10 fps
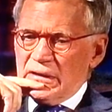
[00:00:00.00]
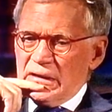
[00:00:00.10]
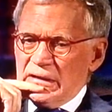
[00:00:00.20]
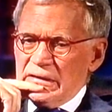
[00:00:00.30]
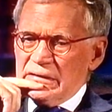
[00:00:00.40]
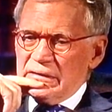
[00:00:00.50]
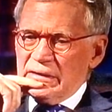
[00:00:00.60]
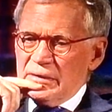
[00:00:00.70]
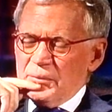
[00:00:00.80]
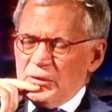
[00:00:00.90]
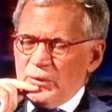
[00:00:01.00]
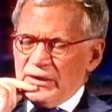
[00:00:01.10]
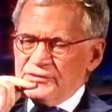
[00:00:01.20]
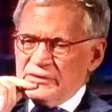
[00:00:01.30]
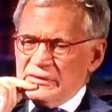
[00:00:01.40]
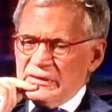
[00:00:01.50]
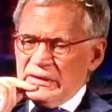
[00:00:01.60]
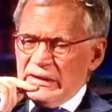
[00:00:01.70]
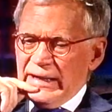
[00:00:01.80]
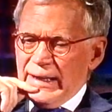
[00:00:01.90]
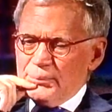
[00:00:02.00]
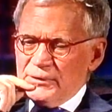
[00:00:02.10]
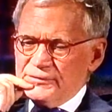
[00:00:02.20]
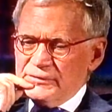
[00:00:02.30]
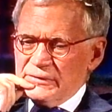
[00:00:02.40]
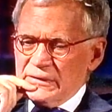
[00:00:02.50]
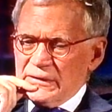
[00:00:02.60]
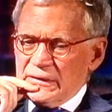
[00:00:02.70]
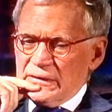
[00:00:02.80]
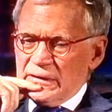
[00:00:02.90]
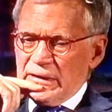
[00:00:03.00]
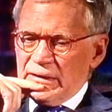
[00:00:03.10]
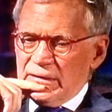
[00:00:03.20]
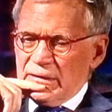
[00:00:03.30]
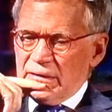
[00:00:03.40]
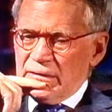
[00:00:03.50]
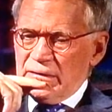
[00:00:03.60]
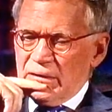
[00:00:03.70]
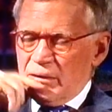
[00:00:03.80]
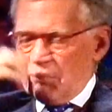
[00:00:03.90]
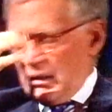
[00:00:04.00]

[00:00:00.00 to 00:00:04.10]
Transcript: uh, in, in the Midwest, in Indianapolis, and, and uh, you know,